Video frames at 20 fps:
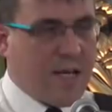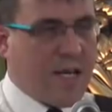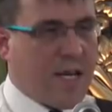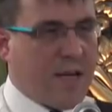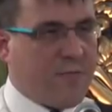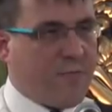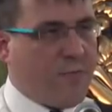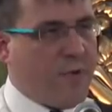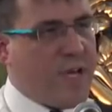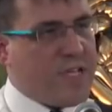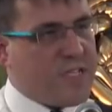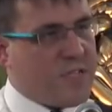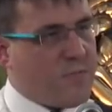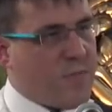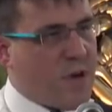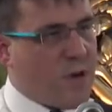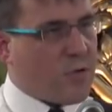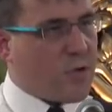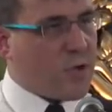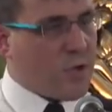if racing
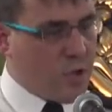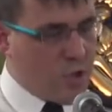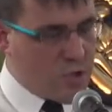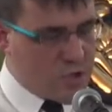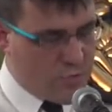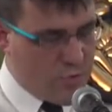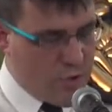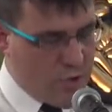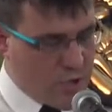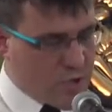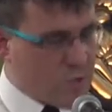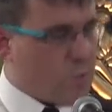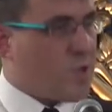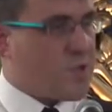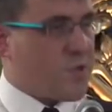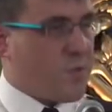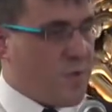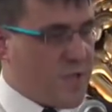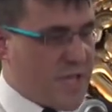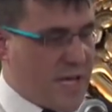round close roads
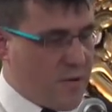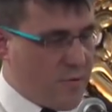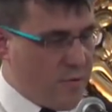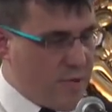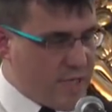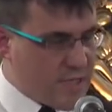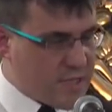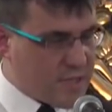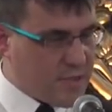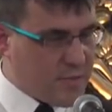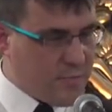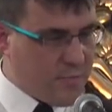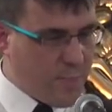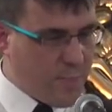wasn't without risk?